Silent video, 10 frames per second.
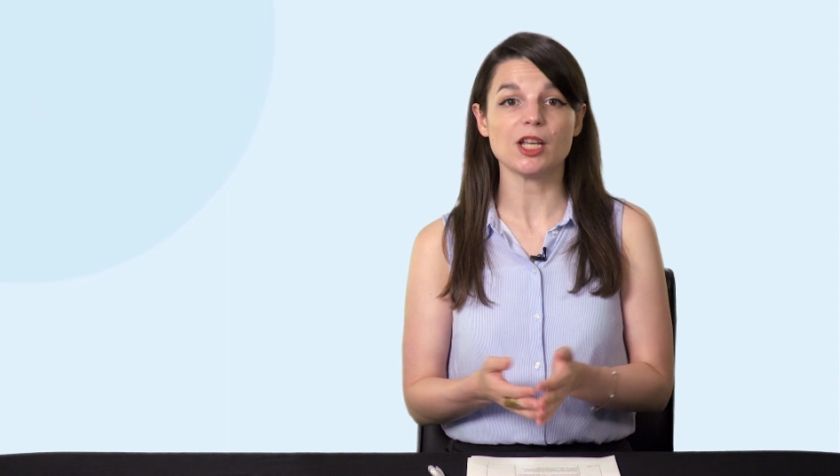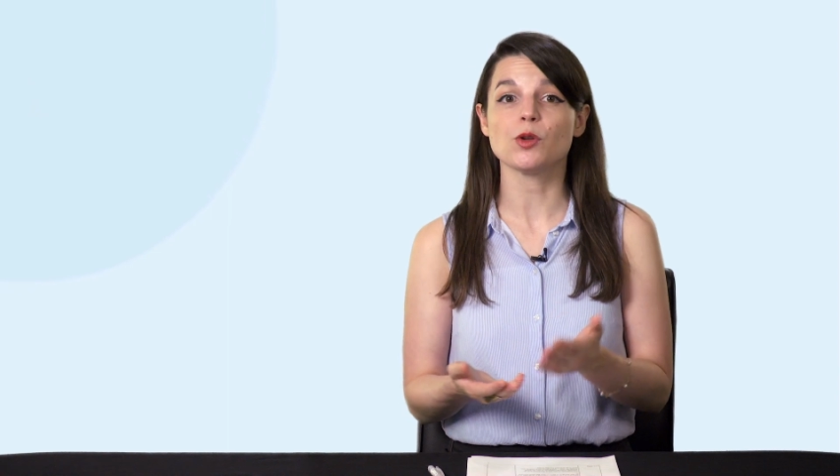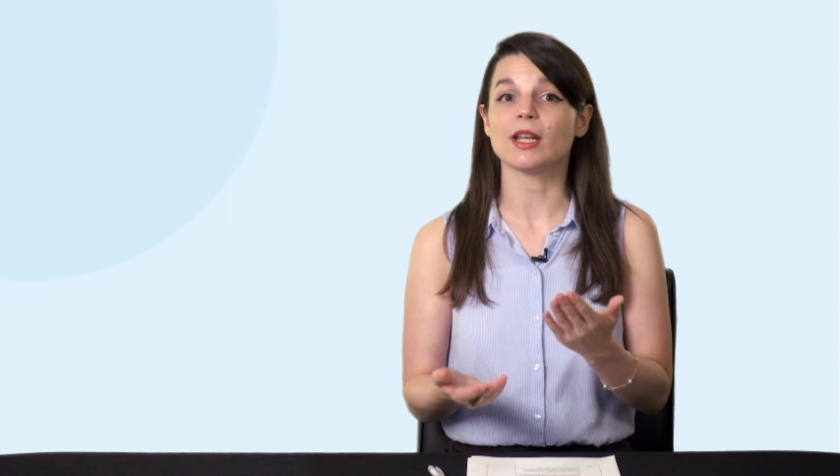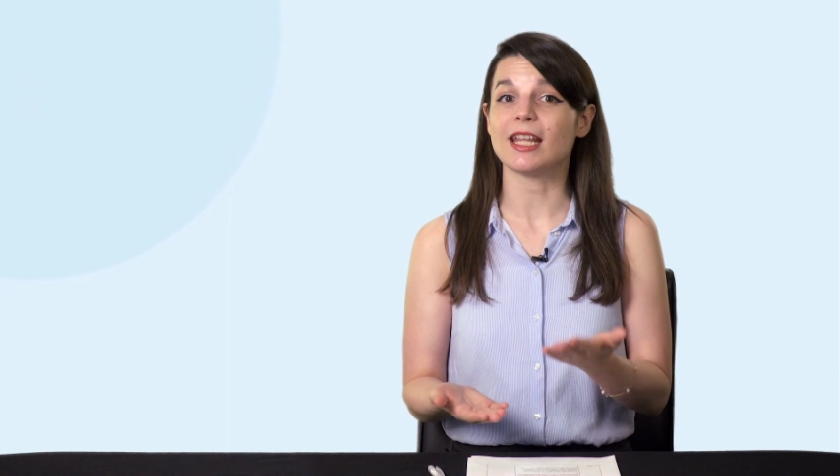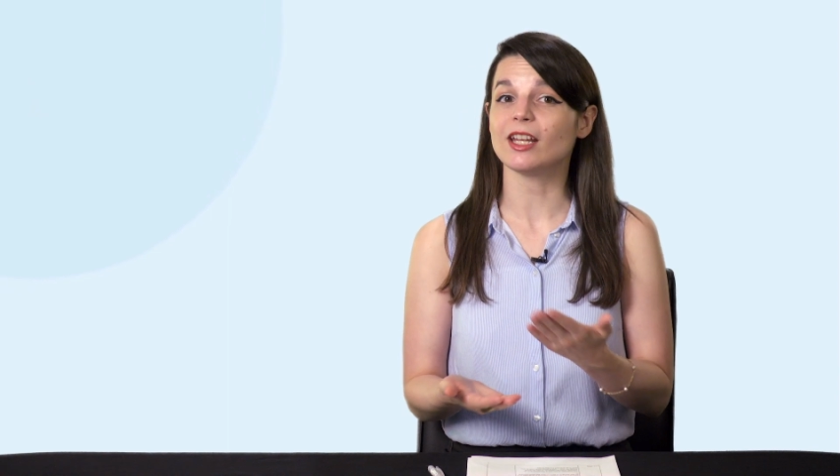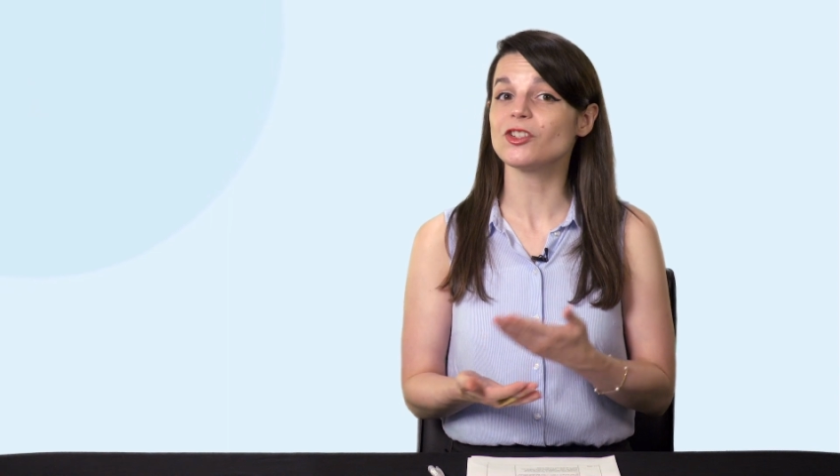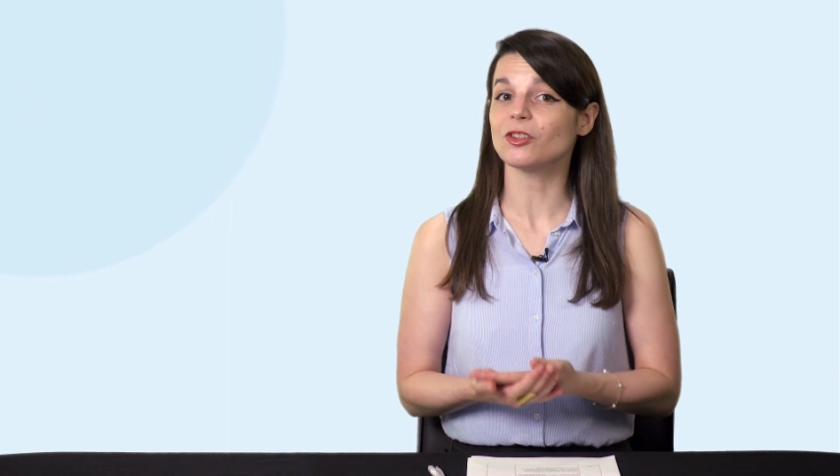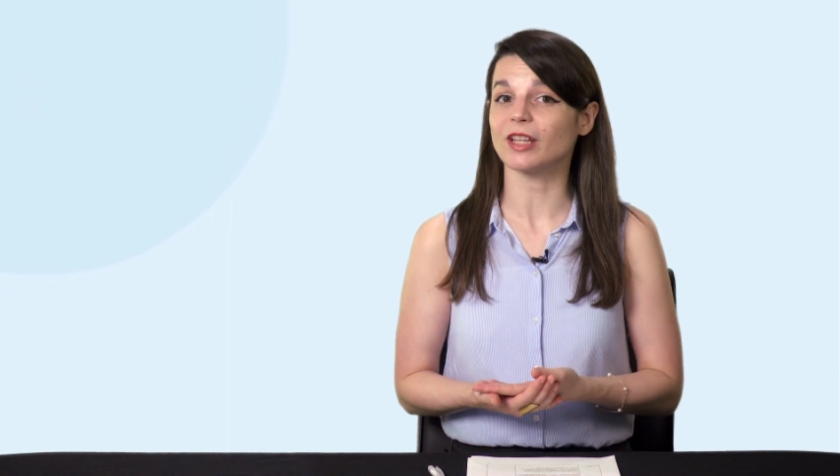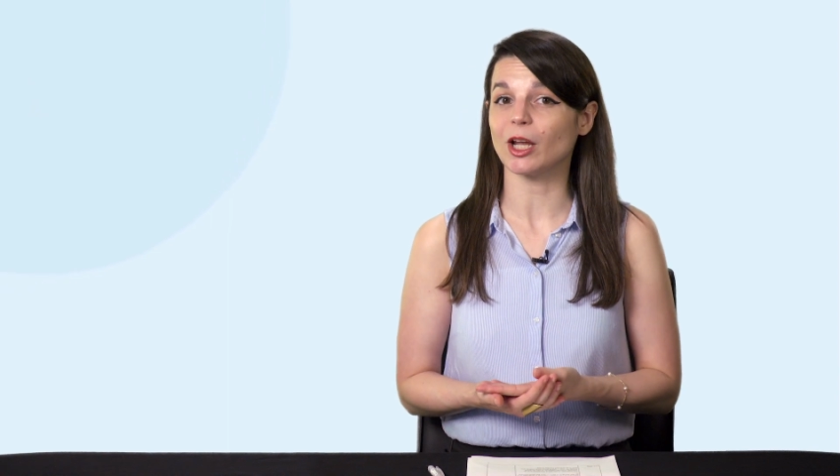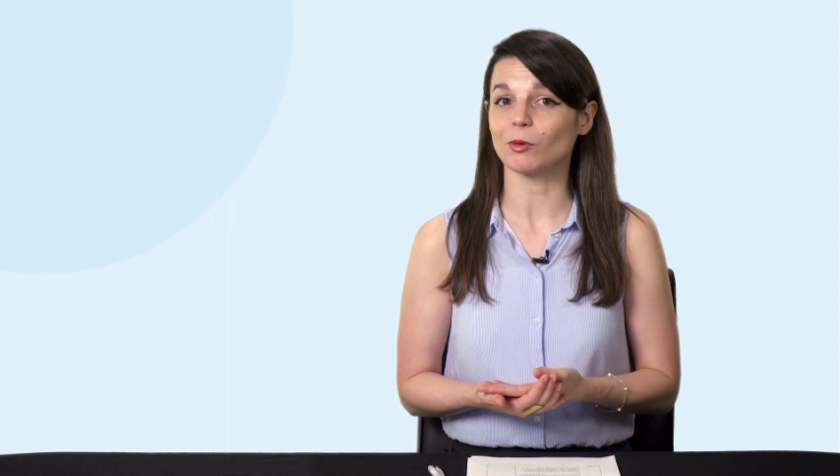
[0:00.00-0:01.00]
and you can hit
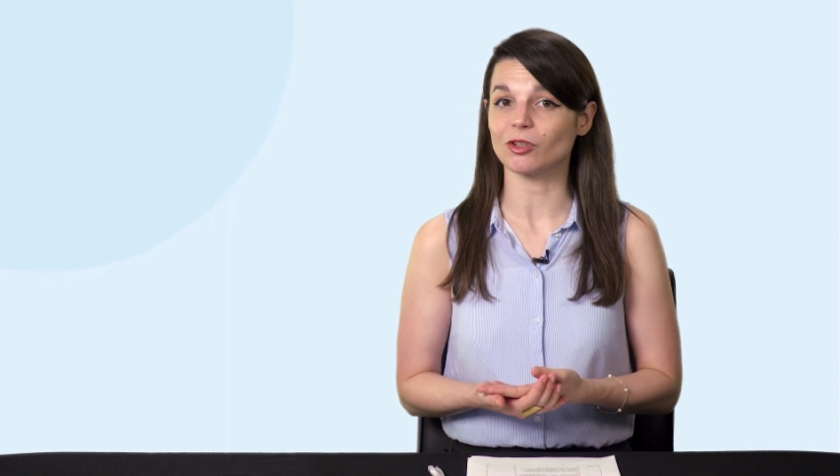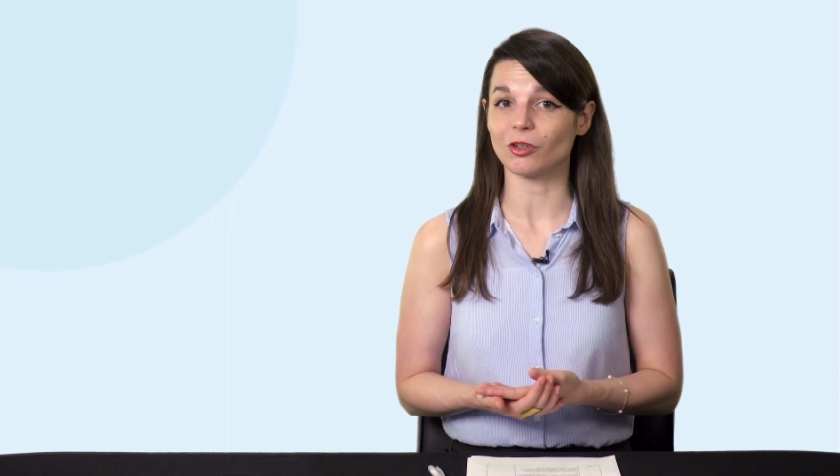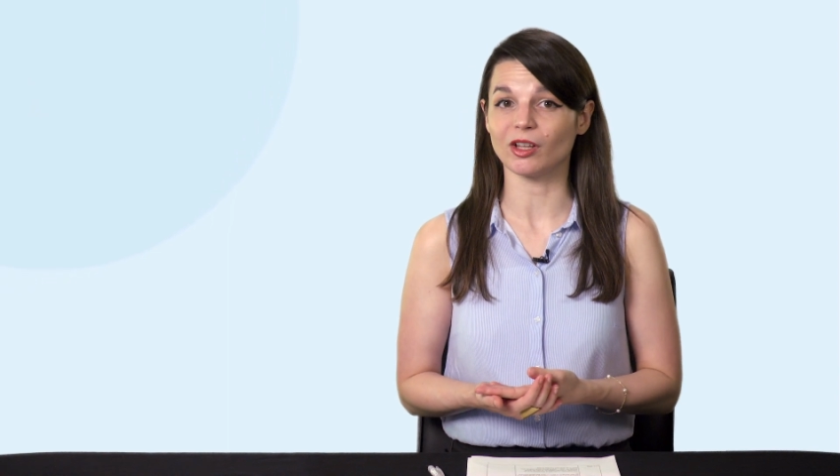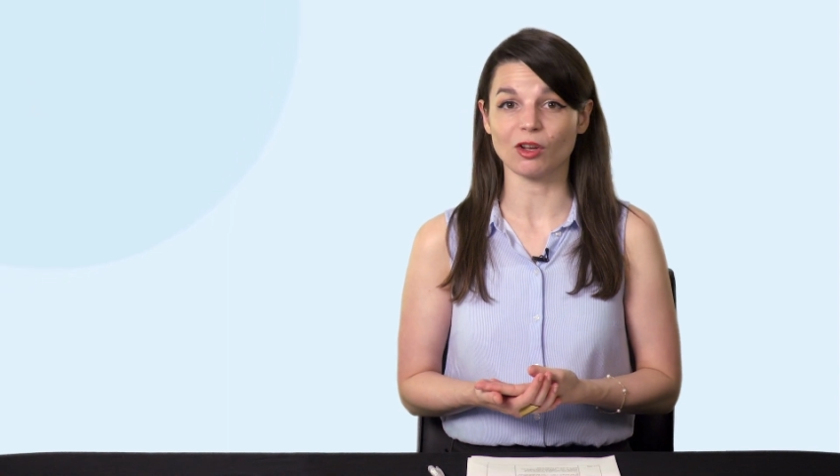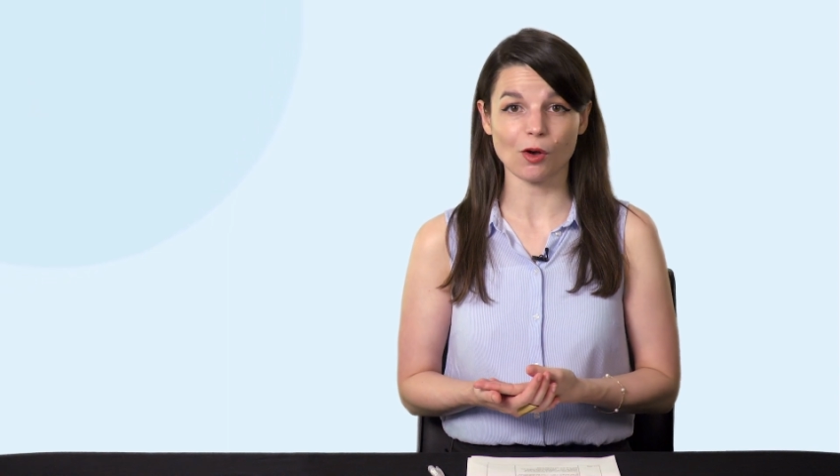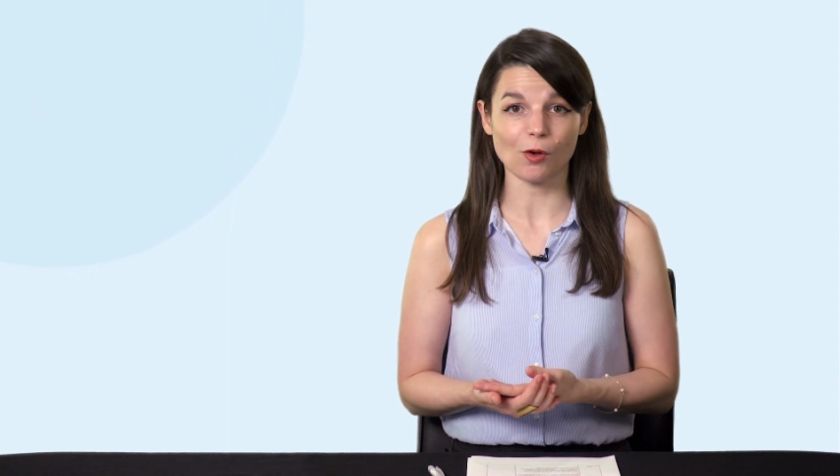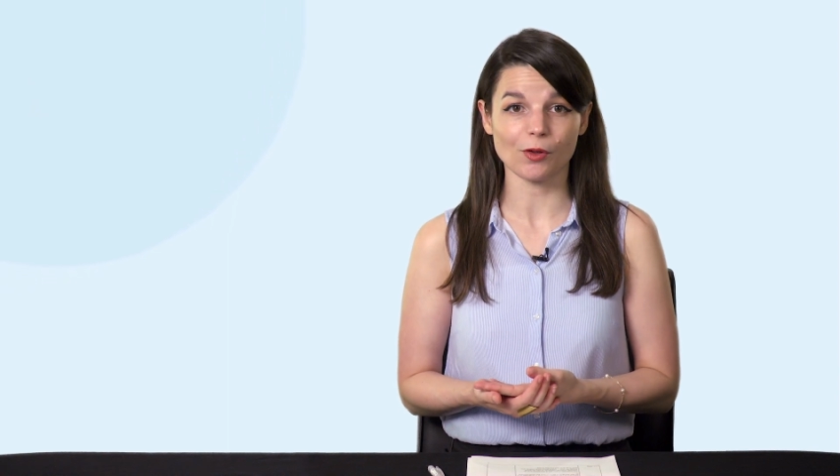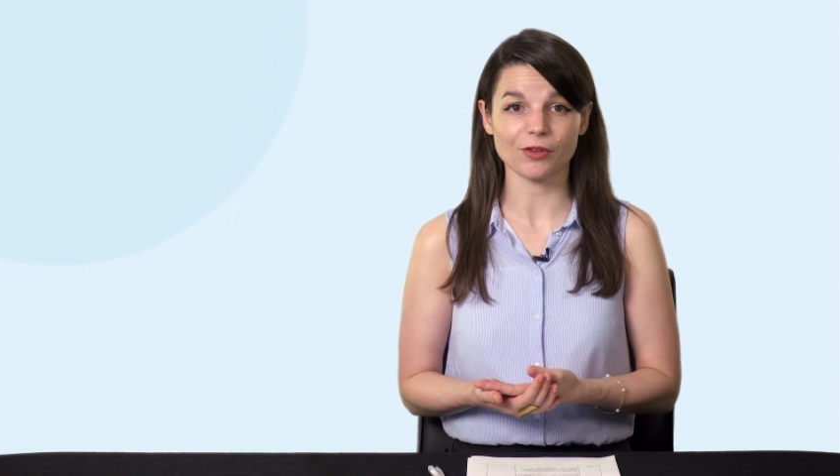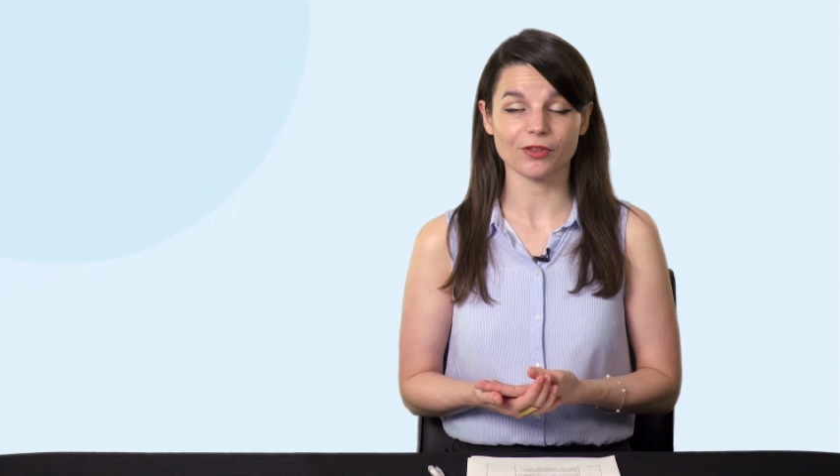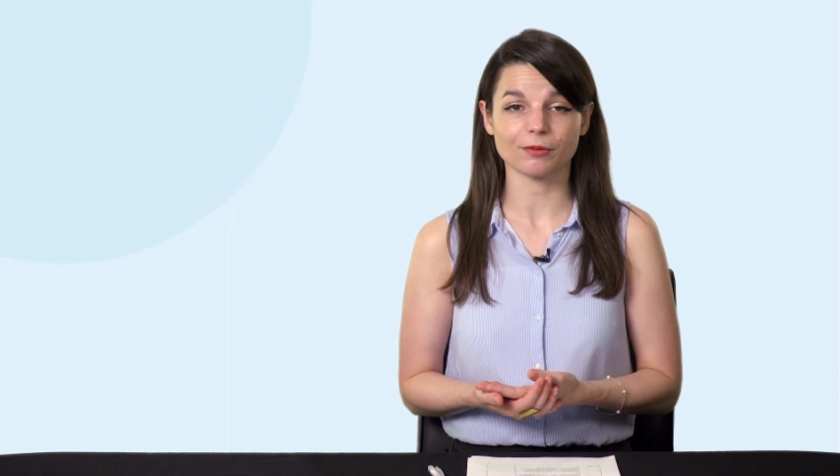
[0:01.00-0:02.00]
your language learning
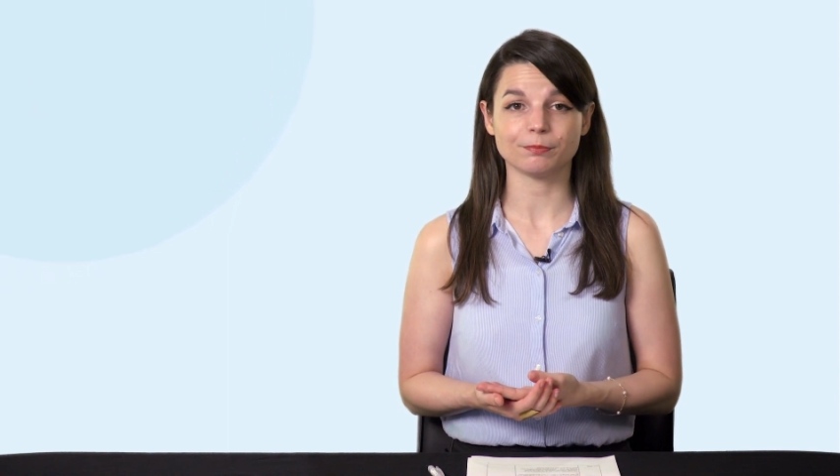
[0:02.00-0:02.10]
goals.